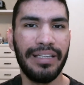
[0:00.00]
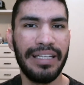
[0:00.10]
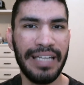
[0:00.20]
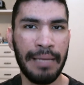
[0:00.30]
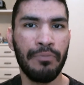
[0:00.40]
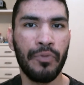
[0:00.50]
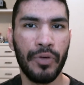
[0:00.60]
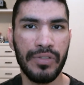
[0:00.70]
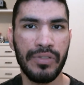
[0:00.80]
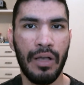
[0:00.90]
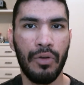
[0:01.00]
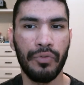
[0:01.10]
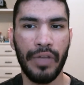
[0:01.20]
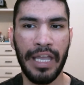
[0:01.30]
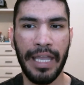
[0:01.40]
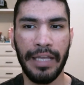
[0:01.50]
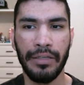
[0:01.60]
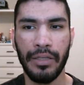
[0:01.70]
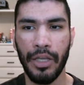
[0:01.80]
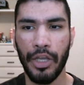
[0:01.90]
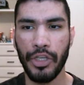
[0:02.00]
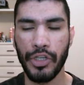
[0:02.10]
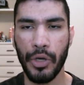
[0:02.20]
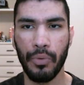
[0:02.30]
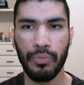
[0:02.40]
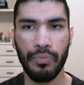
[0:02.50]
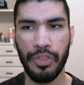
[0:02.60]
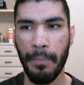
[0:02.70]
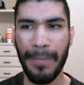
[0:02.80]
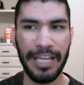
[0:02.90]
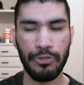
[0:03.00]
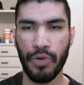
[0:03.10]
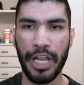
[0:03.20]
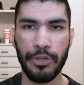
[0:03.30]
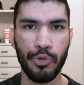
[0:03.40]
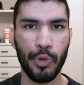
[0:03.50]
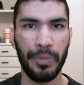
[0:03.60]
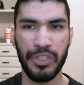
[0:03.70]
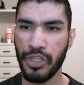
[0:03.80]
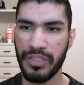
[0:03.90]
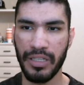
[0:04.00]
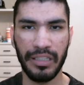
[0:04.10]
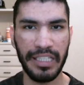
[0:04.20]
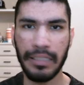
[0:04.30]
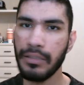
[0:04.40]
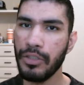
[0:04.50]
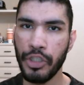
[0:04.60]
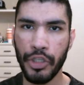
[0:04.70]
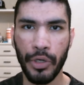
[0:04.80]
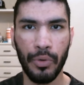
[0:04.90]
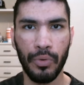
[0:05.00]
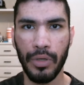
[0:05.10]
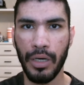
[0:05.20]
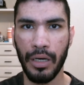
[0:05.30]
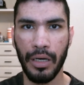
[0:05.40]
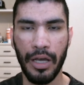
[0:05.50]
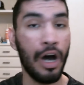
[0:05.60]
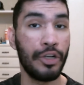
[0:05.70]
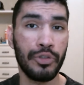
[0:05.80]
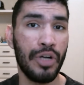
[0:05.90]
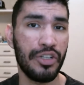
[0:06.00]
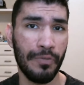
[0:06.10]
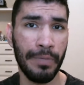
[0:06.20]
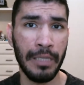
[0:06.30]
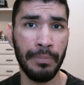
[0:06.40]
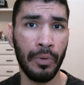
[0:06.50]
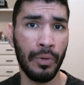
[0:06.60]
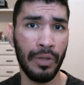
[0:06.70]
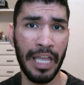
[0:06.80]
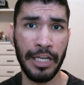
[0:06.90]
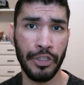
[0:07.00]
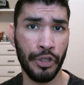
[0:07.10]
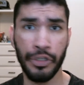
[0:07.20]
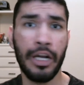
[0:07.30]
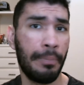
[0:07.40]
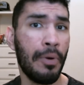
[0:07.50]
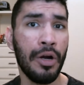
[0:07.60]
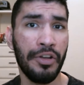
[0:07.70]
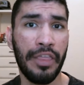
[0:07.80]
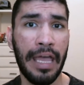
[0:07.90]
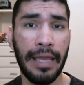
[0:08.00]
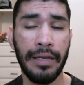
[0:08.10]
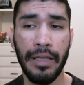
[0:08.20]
a name for itself, and, the main raid group is just an elite, entourage of people, and you're not a part of that,